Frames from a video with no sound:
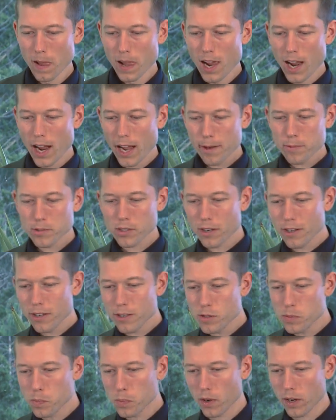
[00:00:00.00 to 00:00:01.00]
I was a
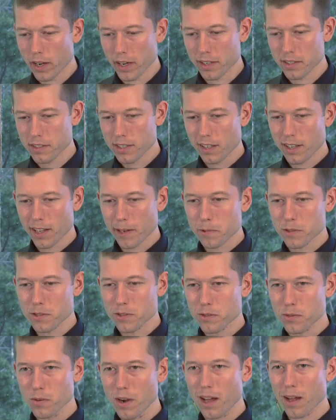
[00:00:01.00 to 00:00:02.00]
herds boy until I was
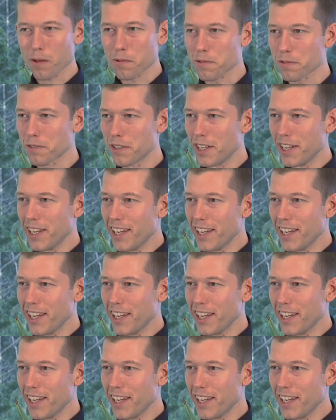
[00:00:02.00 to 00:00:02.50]
12.